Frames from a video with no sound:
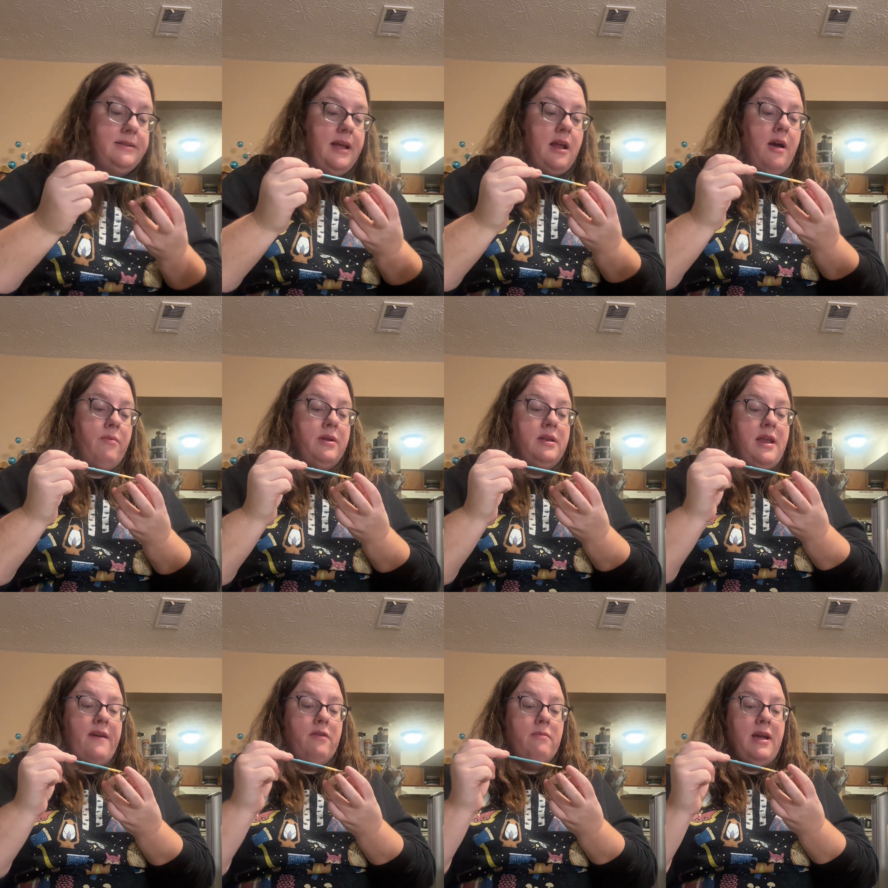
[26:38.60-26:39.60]
And I would
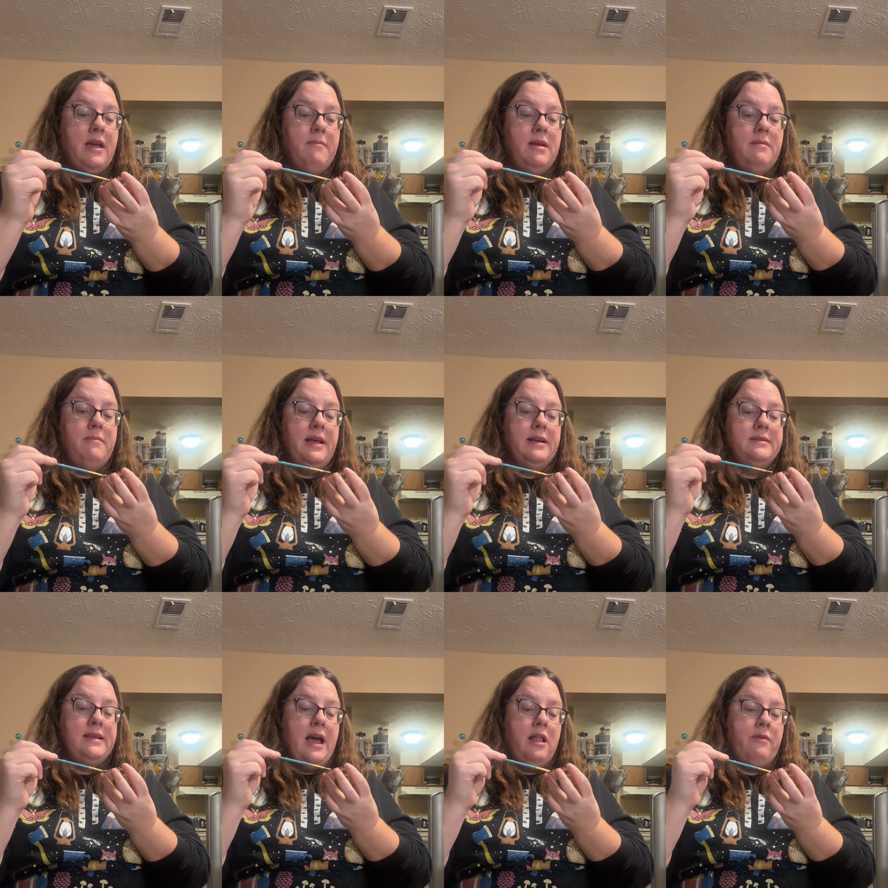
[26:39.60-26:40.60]
never recommend being
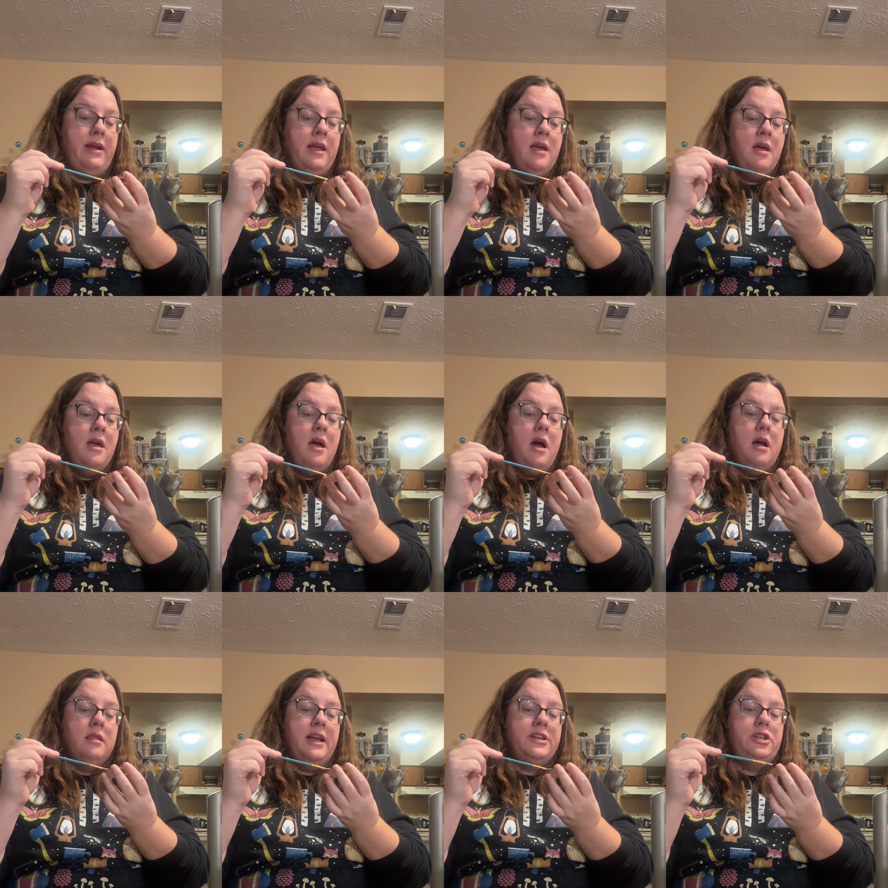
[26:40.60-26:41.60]
salary
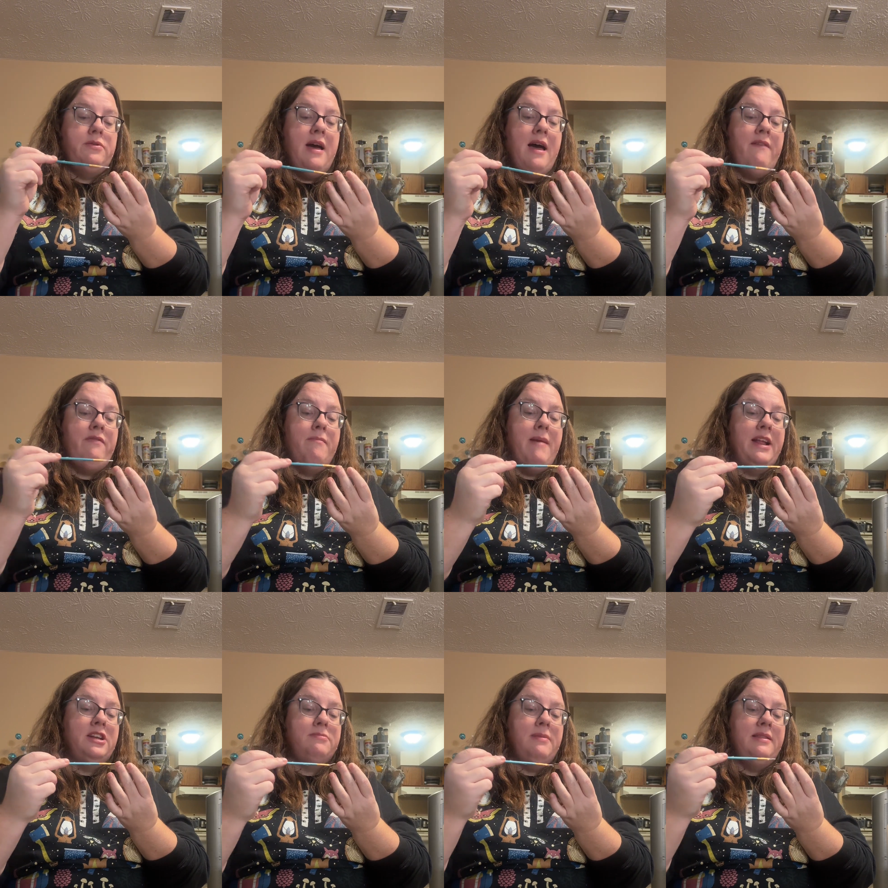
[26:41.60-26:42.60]
unless you have
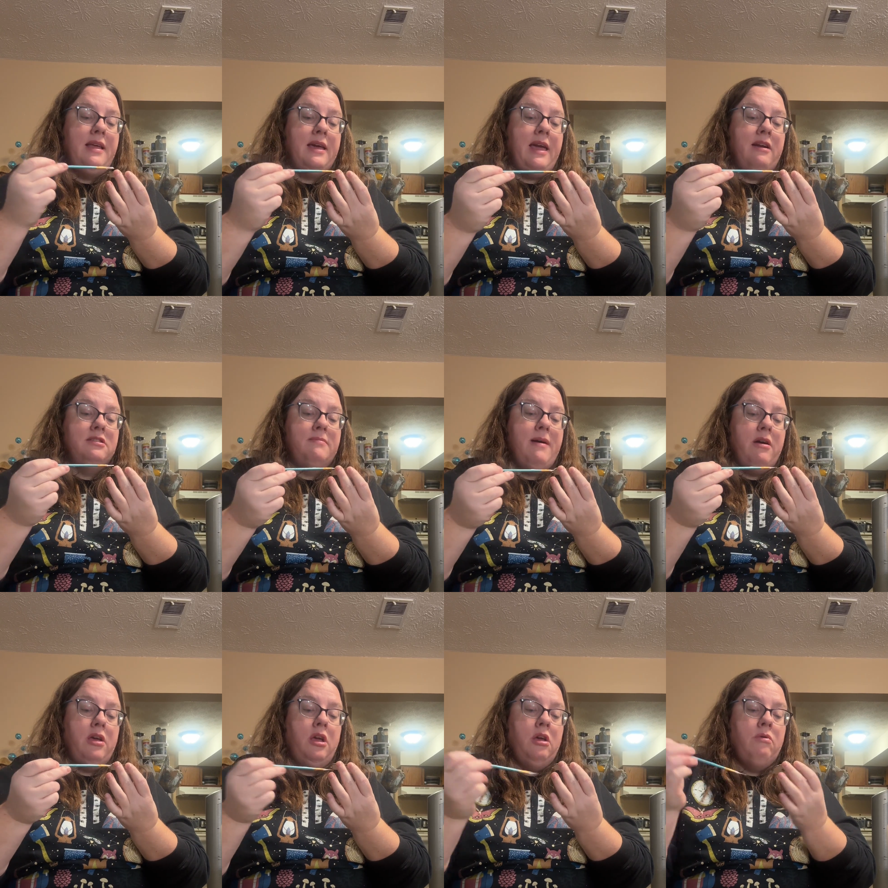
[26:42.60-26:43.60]
management that cares about
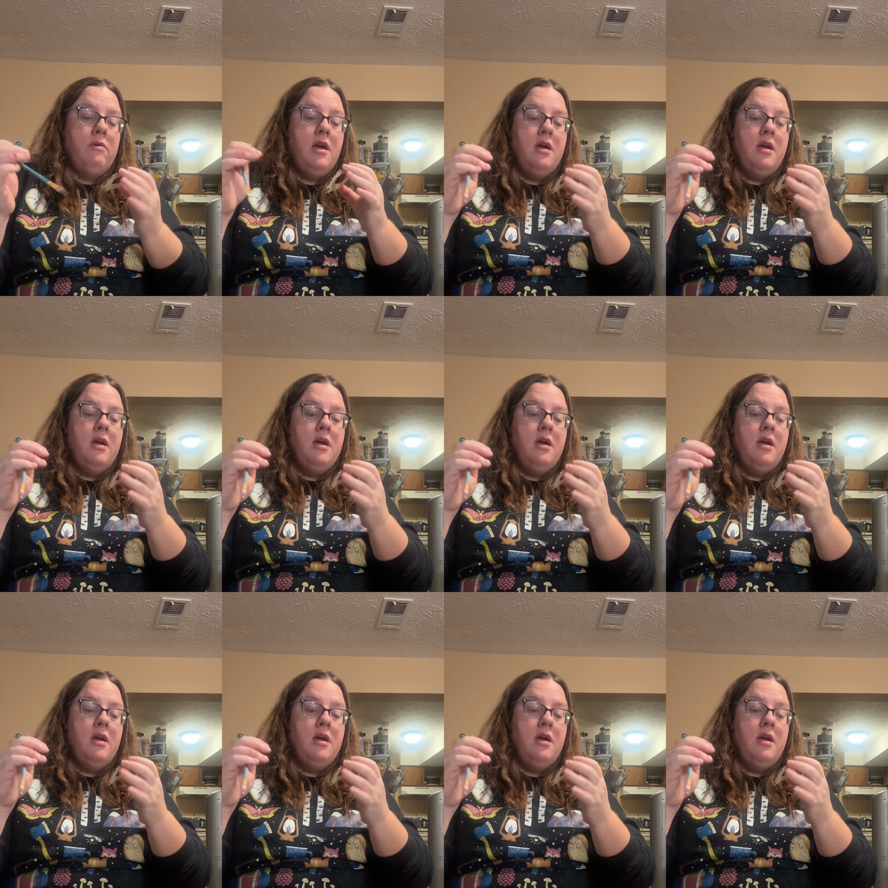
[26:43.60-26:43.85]
you,